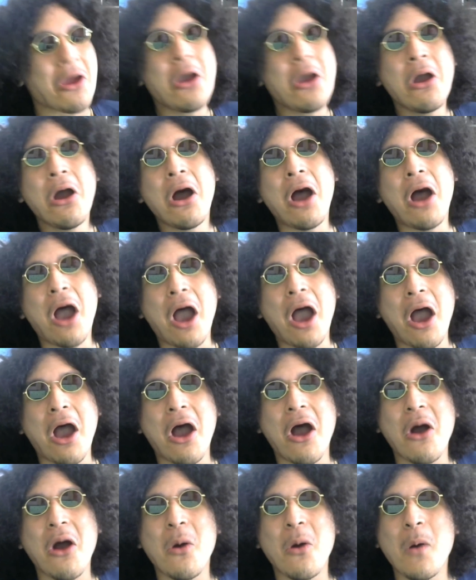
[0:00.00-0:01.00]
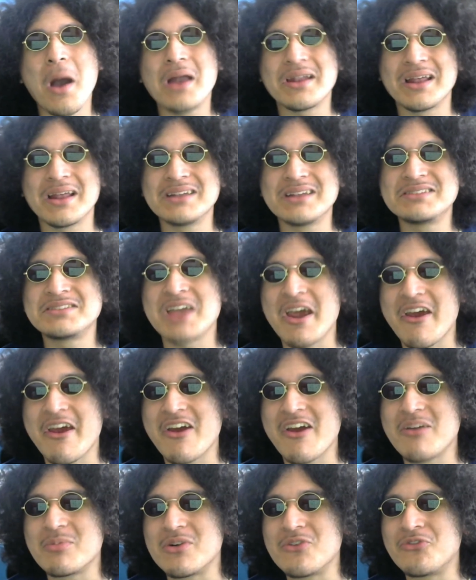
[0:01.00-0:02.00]
Oh, what a
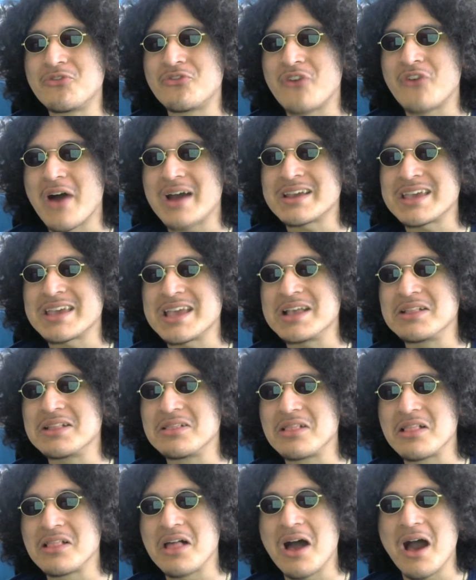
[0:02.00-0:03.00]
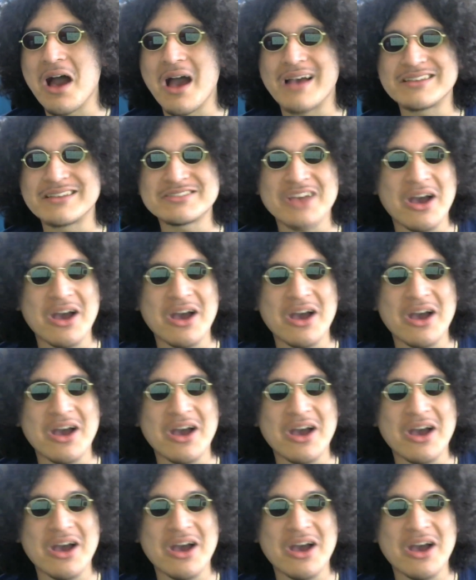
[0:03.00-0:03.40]
terrible fucking loss.